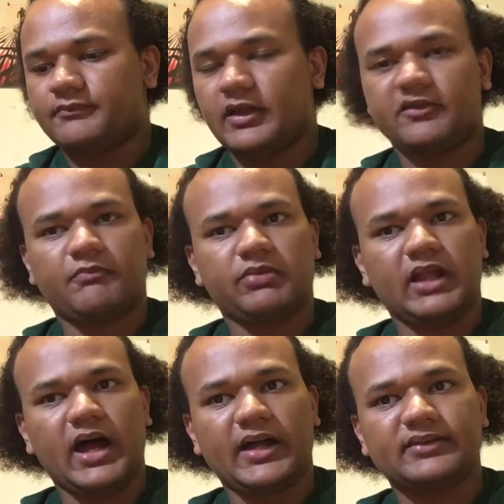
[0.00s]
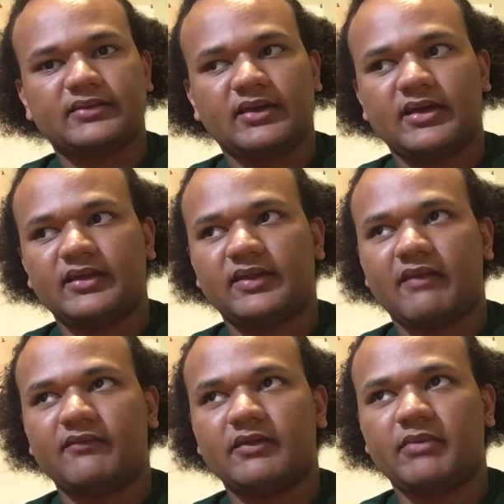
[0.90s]
its plot is
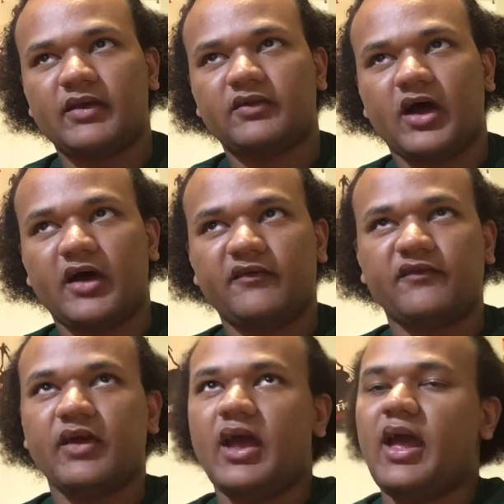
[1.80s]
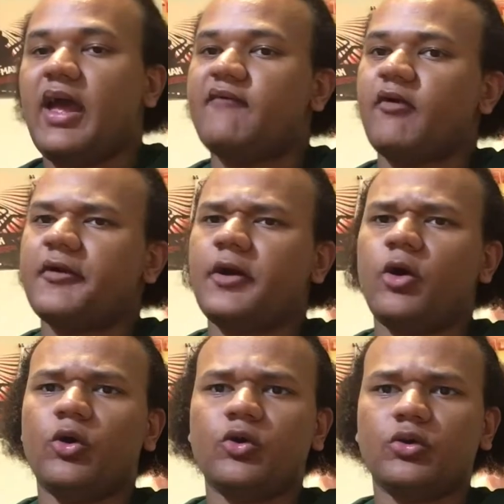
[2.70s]
heavily based off a very
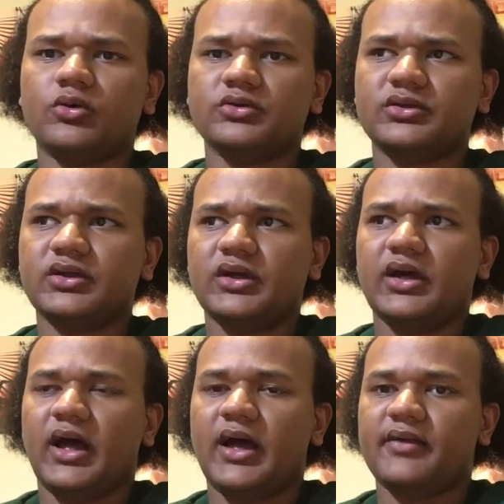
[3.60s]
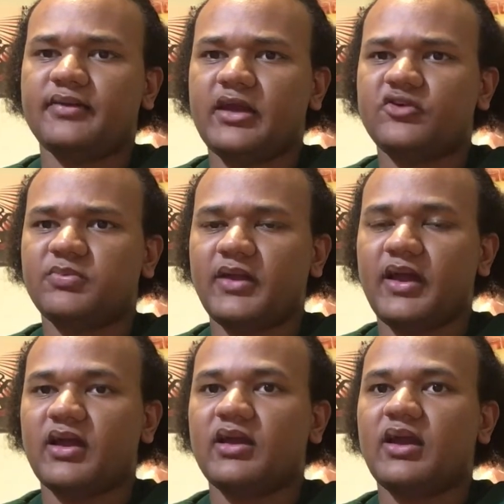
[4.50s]
old stage
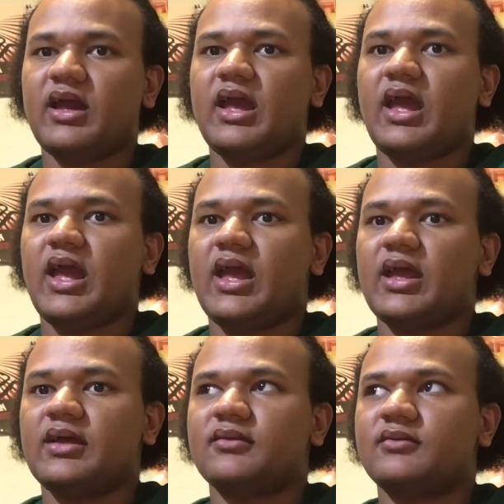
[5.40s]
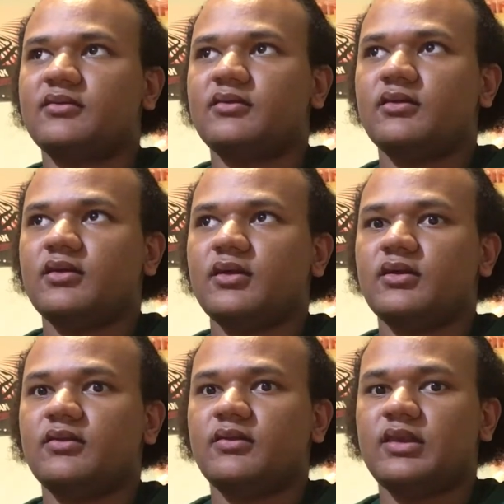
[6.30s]
play, and
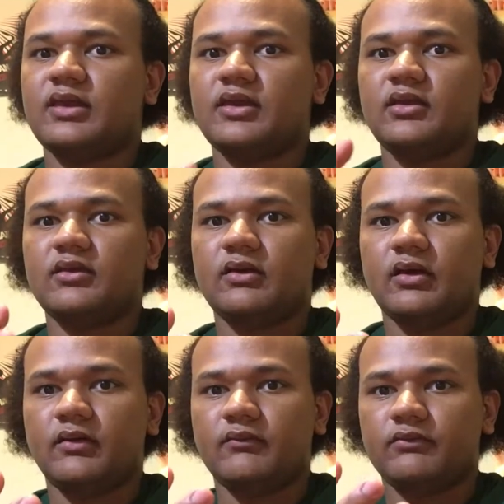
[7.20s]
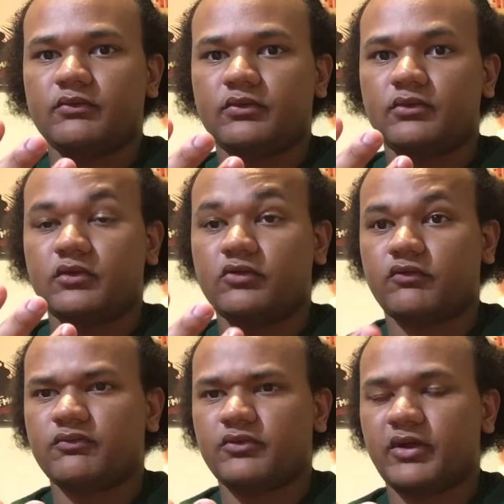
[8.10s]
the
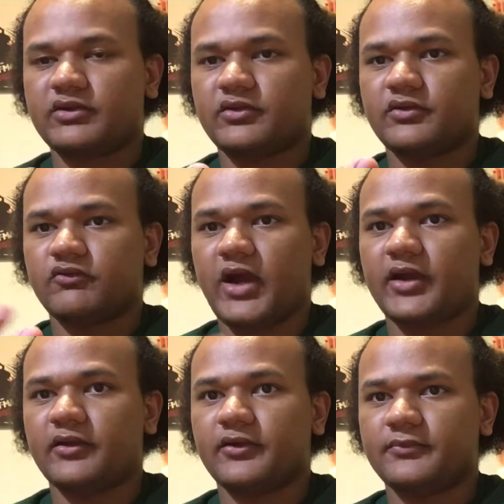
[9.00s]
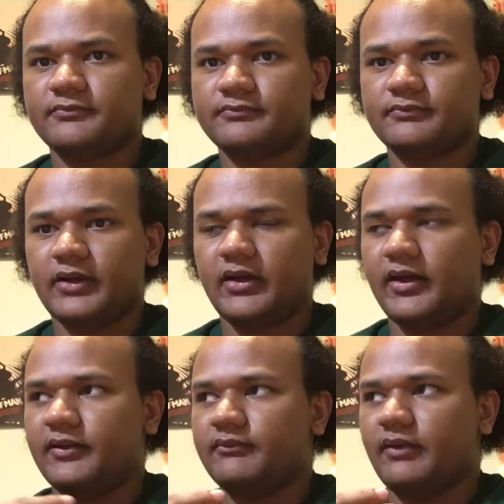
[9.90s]
director and the writer,
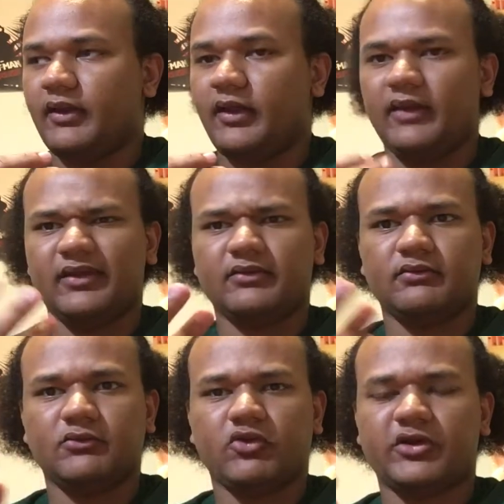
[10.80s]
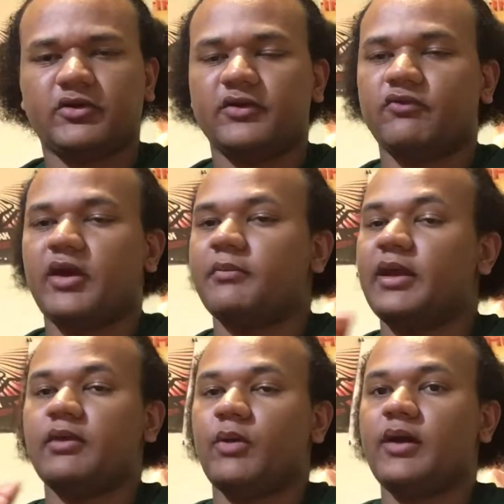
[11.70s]
I think director is the writer, but
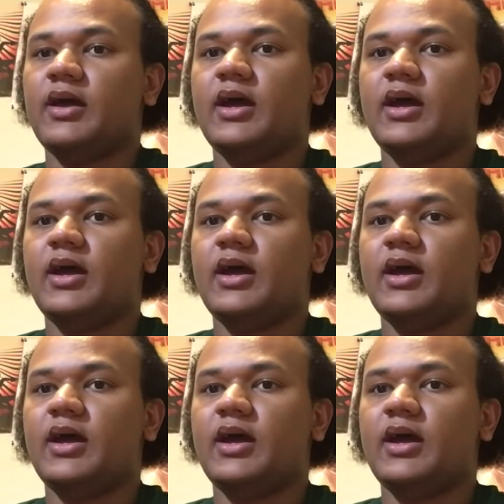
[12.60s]
anyway,